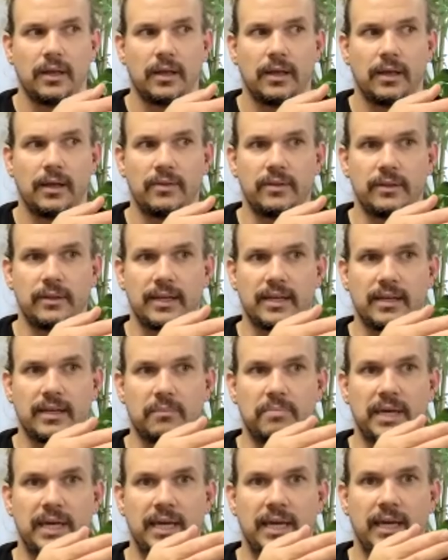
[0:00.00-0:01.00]
and then like a
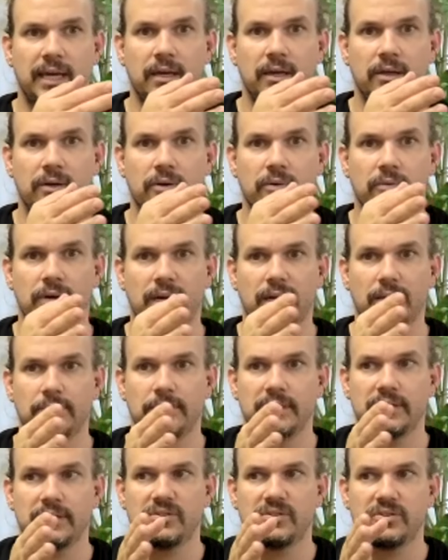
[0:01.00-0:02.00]

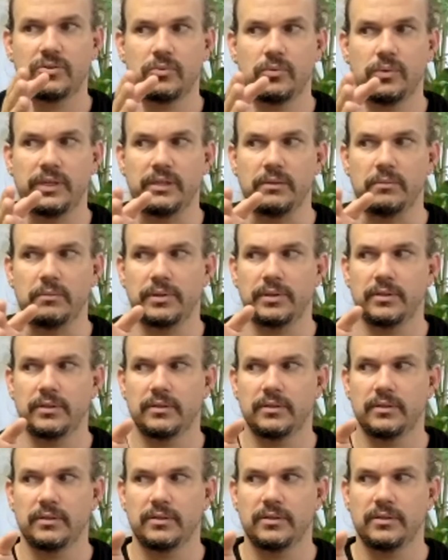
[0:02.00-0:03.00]
panoramic sweep
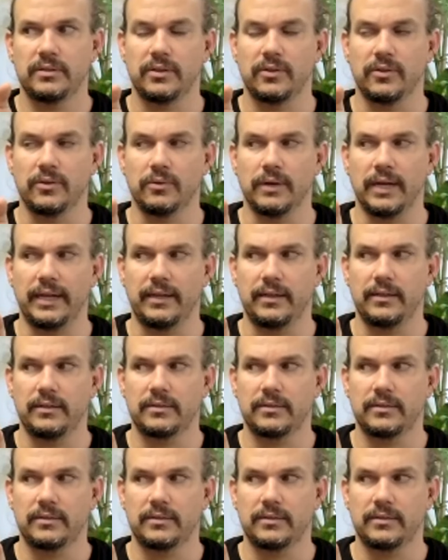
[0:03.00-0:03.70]
to the right.